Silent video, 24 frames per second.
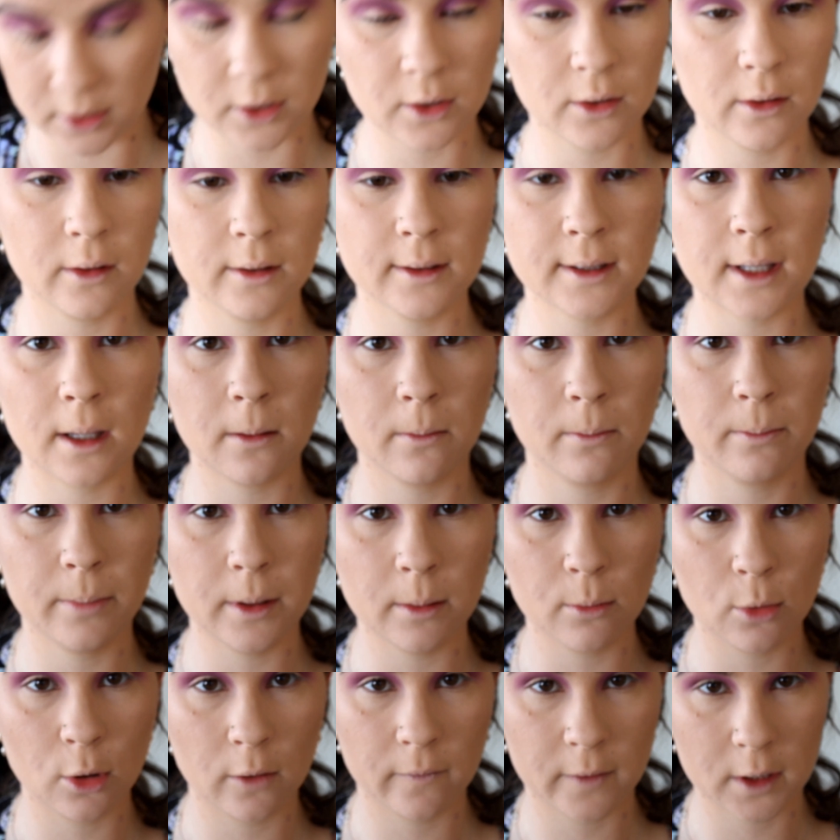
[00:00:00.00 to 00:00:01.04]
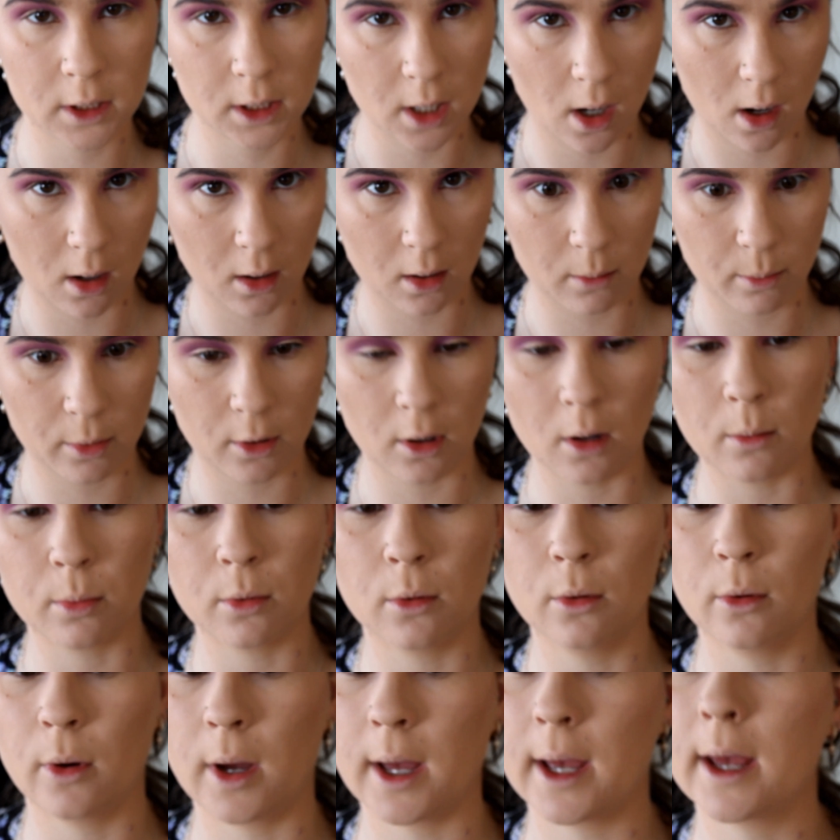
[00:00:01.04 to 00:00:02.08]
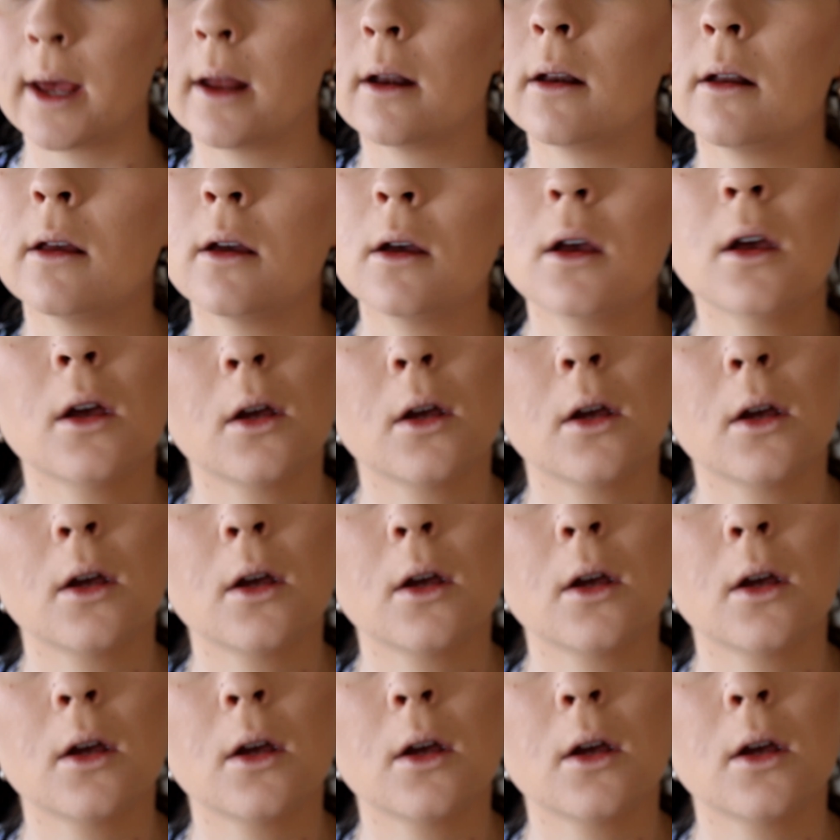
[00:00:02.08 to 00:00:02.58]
to use a bit more of a darker purple and